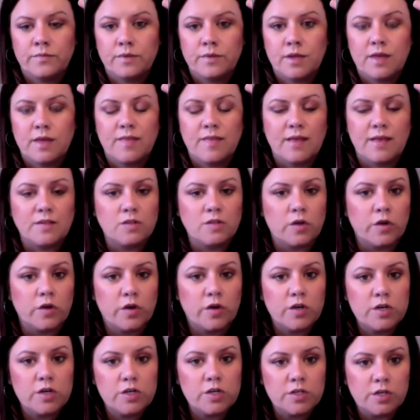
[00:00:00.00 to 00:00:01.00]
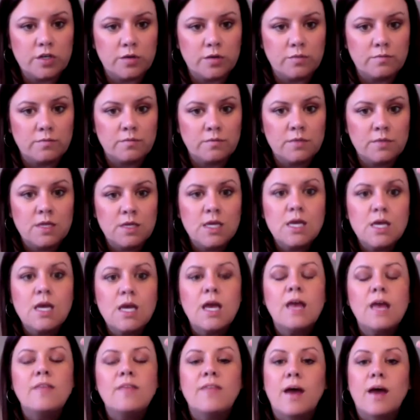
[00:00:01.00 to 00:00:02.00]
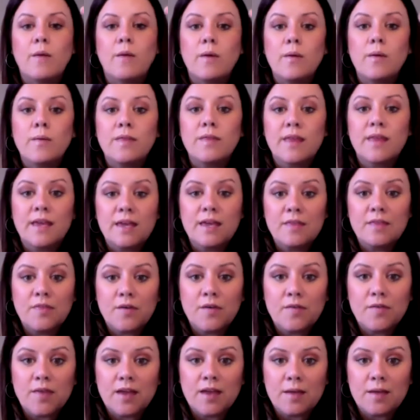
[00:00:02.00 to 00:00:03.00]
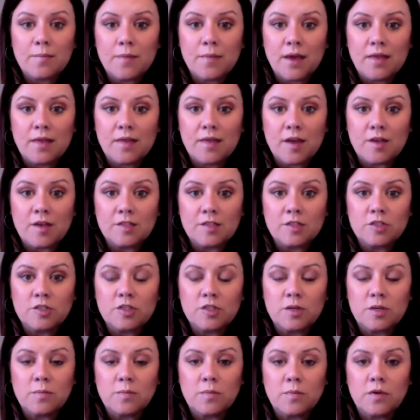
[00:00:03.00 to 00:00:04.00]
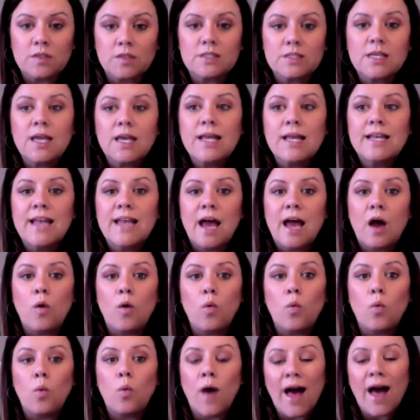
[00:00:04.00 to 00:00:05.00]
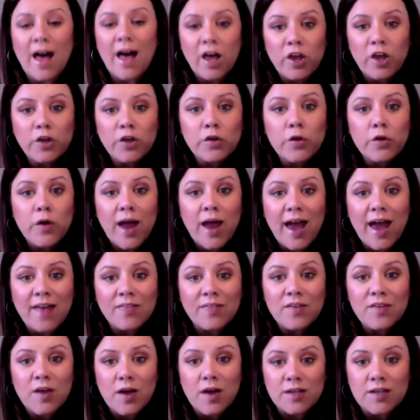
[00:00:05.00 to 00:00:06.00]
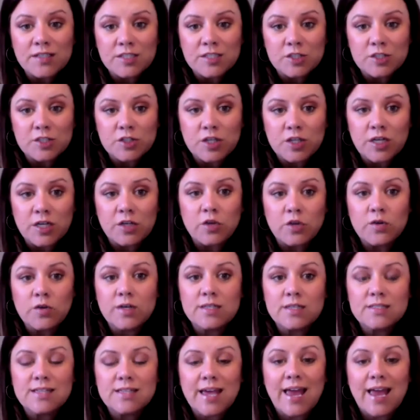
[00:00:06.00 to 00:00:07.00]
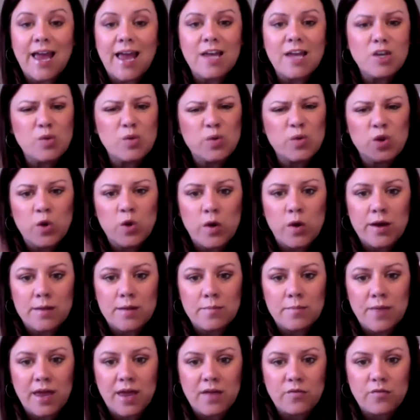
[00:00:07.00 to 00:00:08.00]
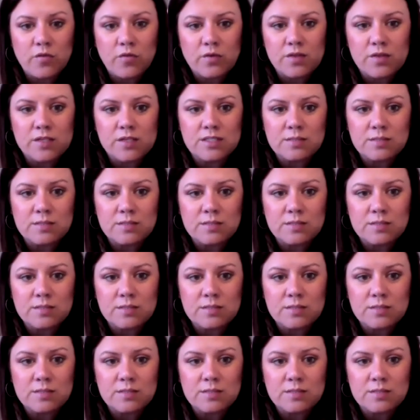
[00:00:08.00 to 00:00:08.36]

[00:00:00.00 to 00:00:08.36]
And that's all you're going to do. That way, when they get there, they can pay the audition and books. Now, while you're at the audition, you can say, hey, do you want to go ahead and pay for this